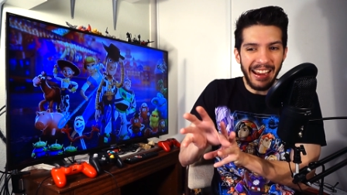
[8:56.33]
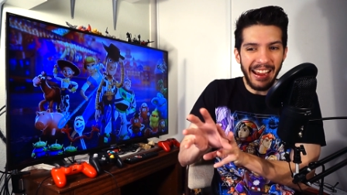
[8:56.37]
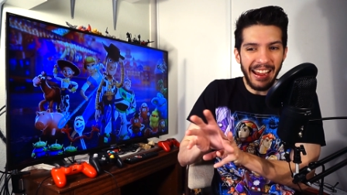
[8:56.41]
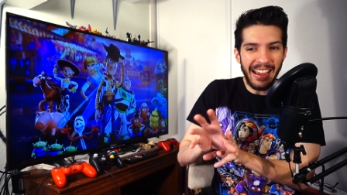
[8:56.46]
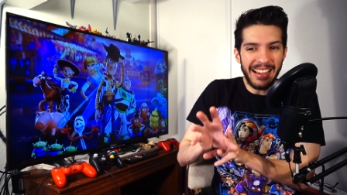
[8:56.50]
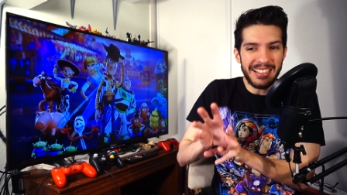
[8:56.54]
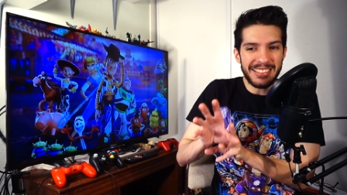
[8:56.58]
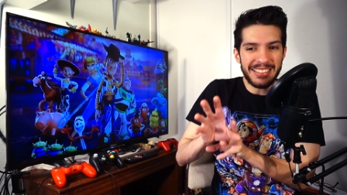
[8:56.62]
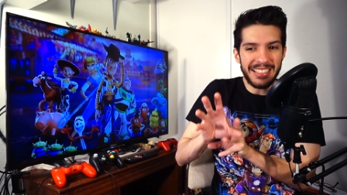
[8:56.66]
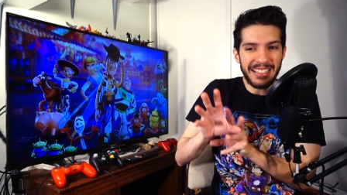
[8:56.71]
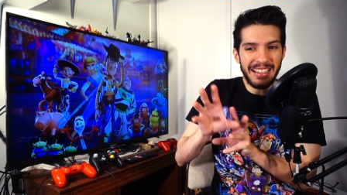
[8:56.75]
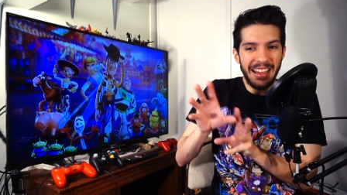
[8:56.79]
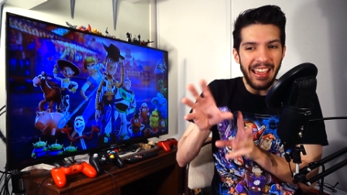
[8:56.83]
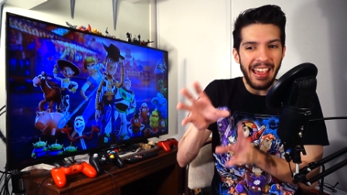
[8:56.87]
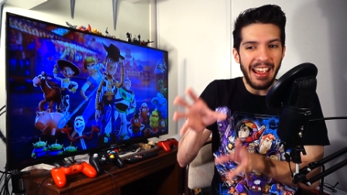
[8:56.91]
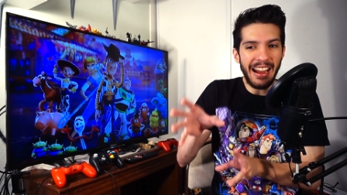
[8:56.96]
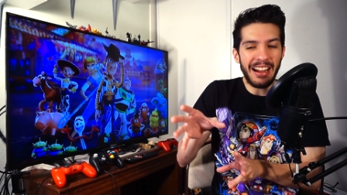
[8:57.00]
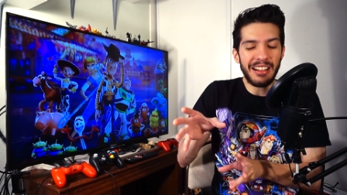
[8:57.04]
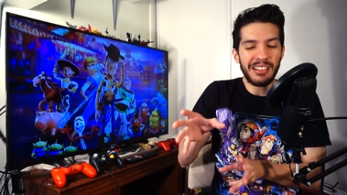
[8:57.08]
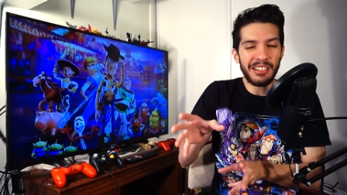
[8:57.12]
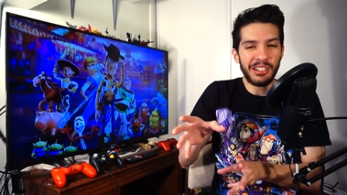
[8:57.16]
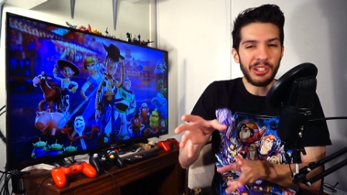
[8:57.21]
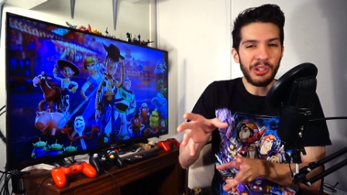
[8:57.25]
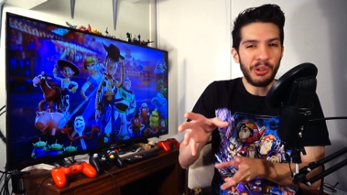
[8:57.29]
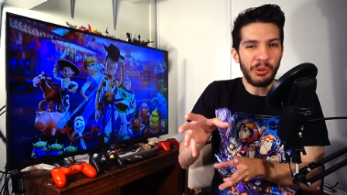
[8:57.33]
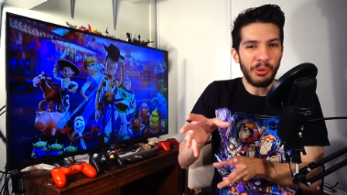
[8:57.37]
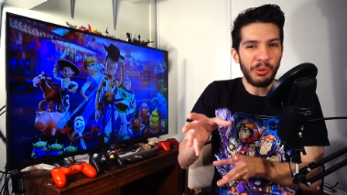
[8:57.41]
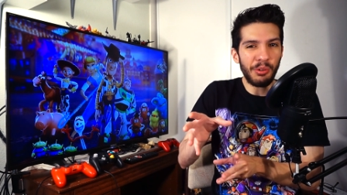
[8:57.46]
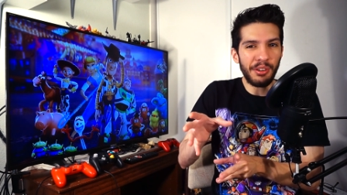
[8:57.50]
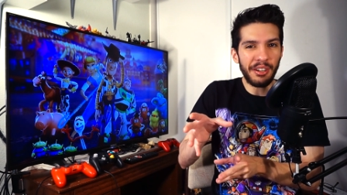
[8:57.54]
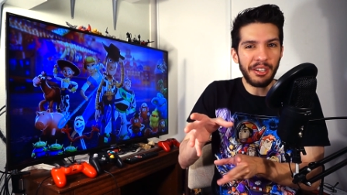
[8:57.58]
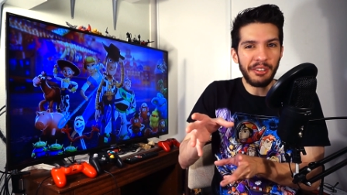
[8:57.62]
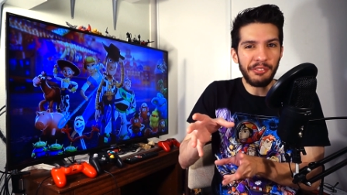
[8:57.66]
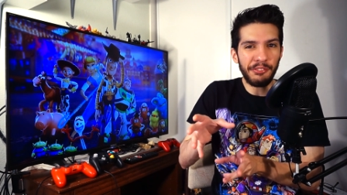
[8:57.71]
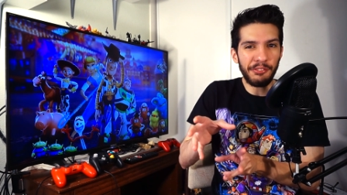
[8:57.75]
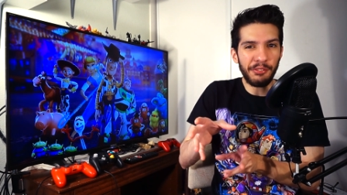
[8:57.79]
as an
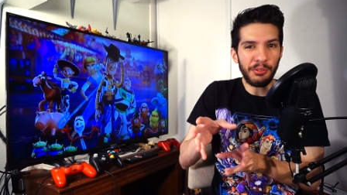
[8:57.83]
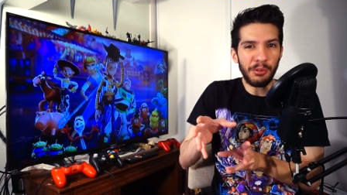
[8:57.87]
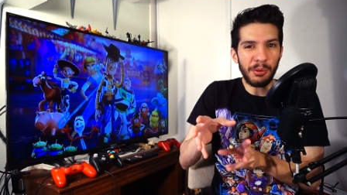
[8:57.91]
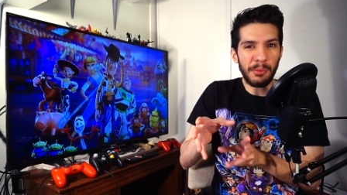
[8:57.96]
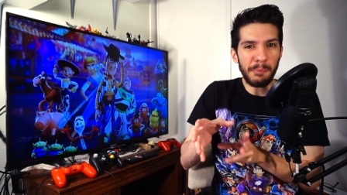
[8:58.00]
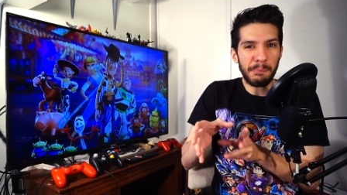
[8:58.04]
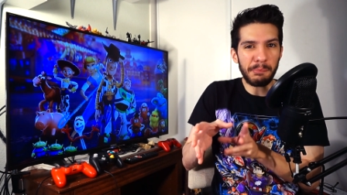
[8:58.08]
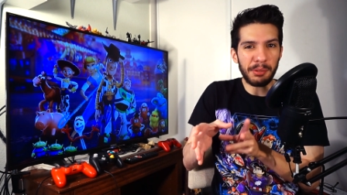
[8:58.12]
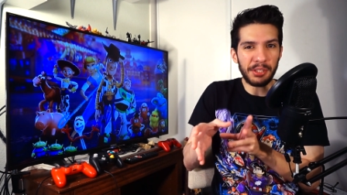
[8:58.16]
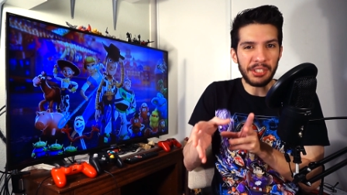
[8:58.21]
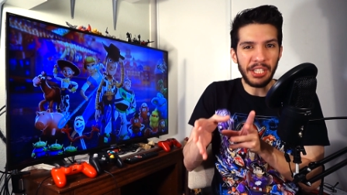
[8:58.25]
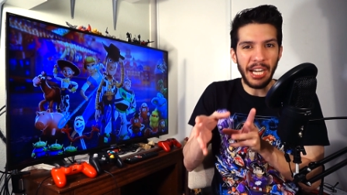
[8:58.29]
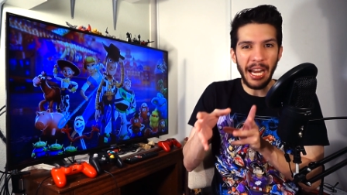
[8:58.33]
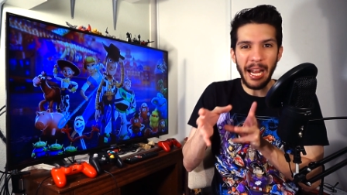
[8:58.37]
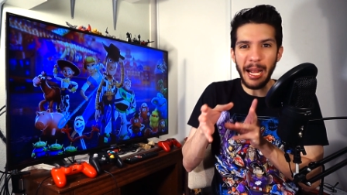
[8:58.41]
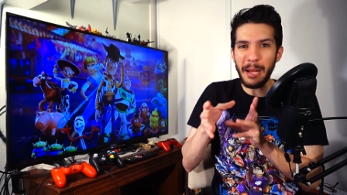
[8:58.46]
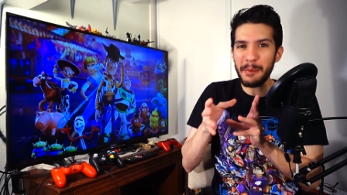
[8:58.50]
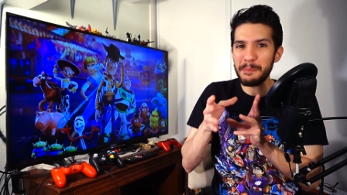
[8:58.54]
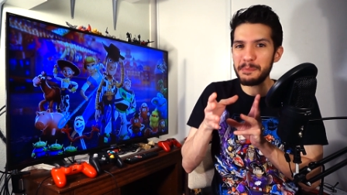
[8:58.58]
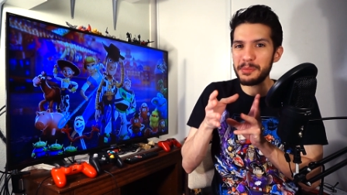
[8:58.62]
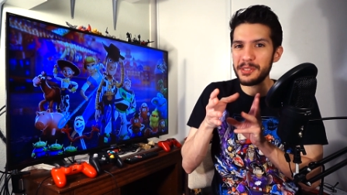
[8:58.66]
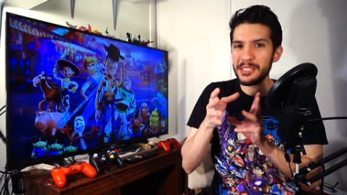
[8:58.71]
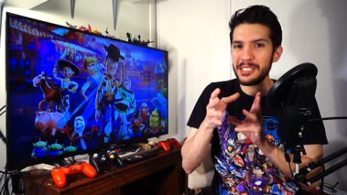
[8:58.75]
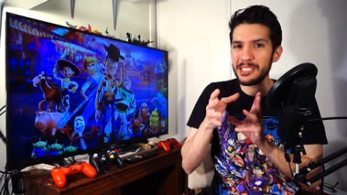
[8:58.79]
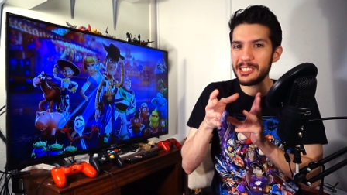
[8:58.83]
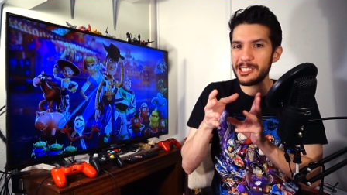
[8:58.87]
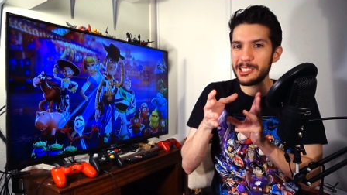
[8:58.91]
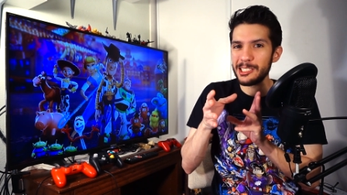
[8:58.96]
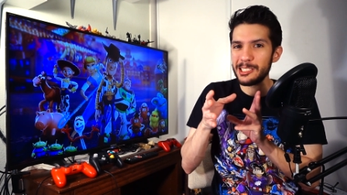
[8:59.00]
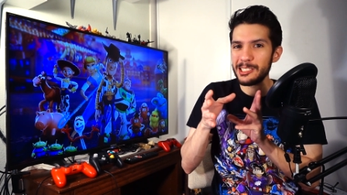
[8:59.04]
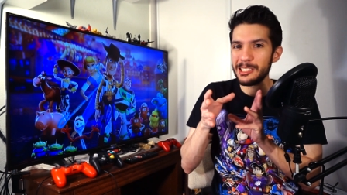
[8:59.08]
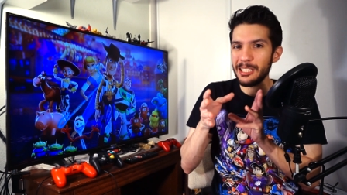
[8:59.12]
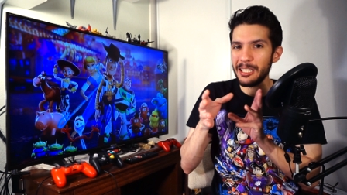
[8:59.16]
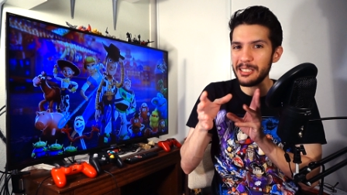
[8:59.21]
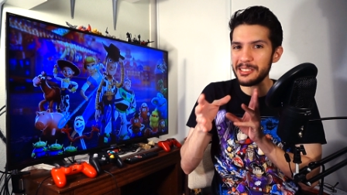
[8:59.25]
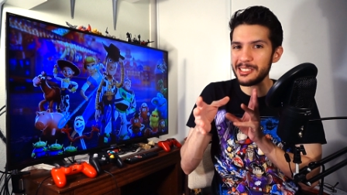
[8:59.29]
allegory for
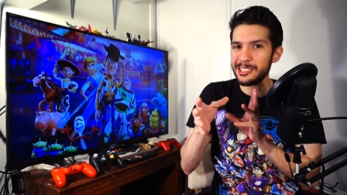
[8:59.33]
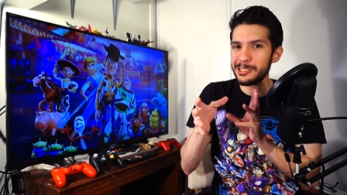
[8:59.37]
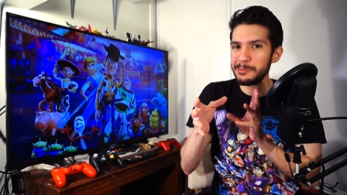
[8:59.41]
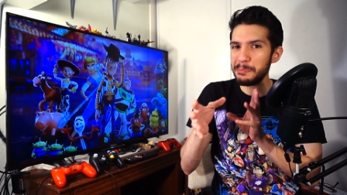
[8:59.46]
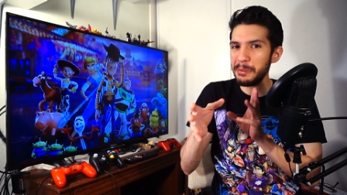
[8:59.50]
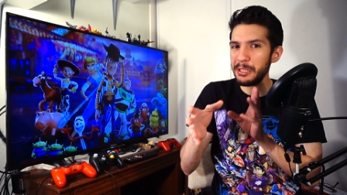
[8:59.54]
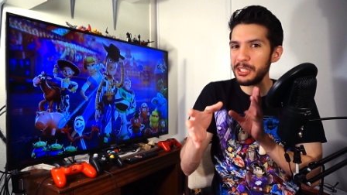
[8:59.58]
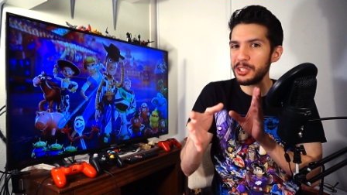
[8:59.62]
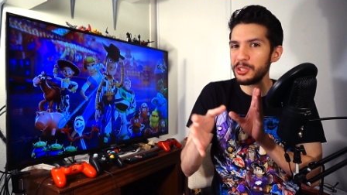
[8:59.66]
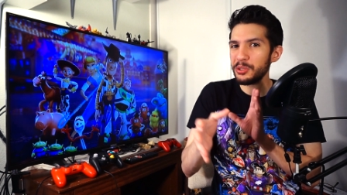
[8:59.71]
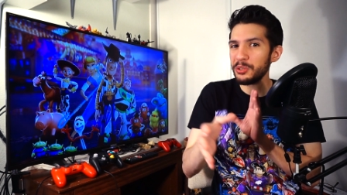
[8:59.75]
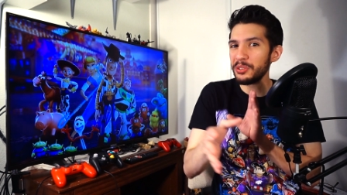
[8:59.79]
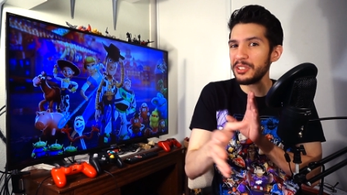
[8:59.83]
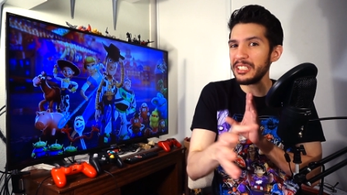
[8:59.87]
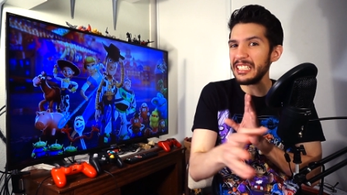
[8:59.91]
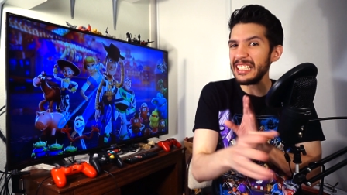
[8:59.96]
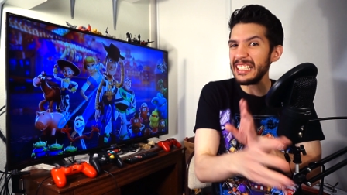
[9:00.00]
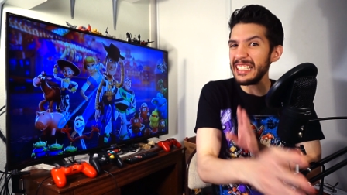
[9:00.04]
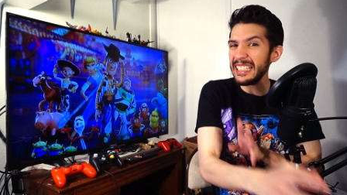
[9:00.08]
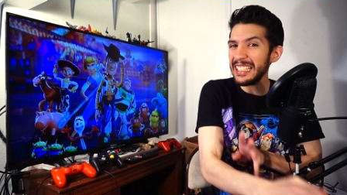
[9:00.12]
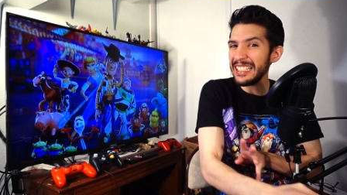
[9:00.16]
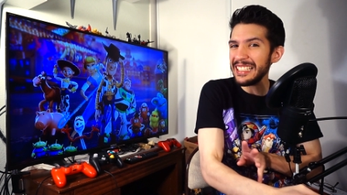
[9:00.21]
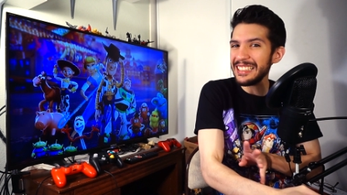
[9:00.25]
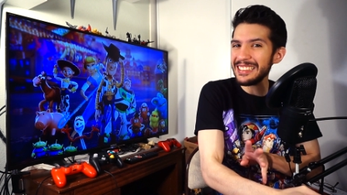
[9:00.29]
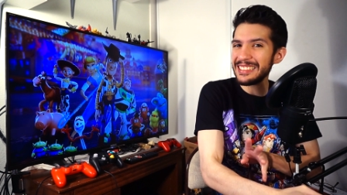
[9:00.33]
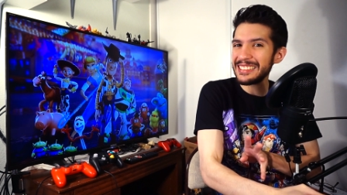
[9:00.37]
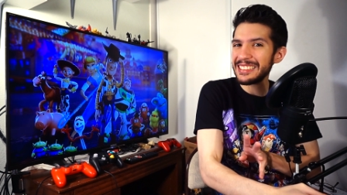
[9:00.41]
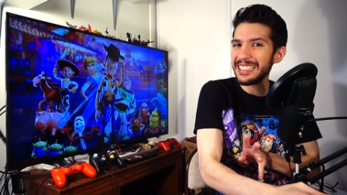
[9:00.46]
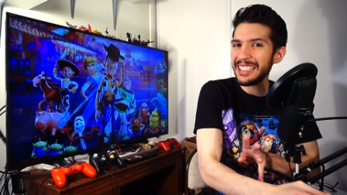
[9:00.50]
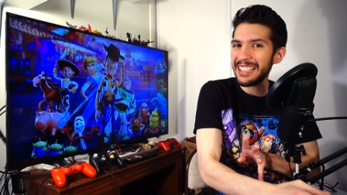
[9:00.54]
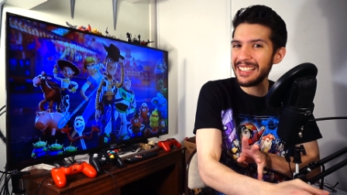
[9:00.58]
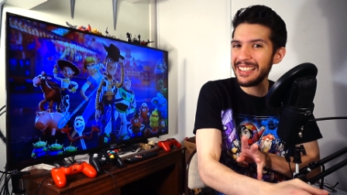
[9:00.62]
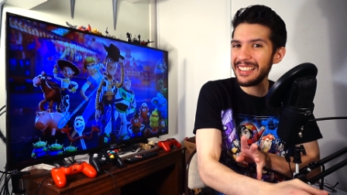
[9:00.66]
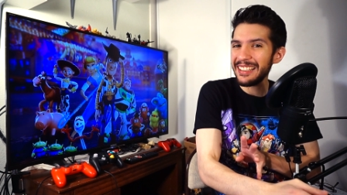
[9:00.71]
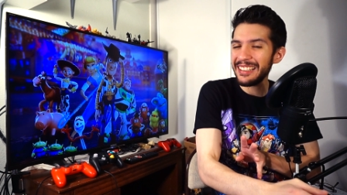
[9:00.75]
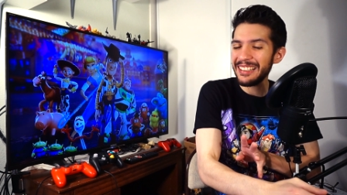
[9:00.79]
perhaps a special needs
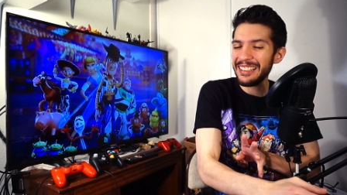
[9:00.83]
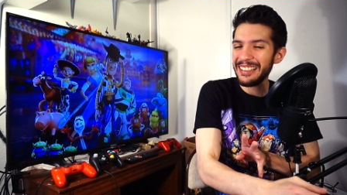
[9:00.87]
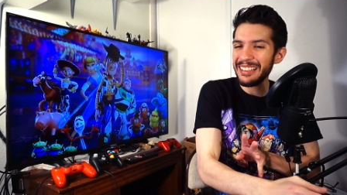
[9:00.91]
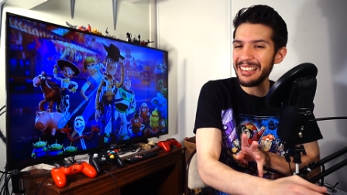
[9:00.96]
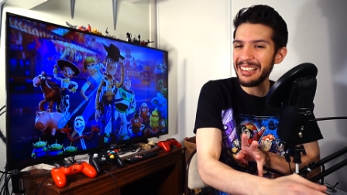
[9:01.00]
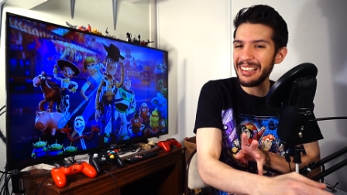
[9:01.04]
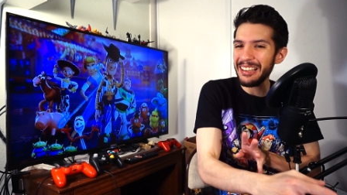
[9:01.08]
kid,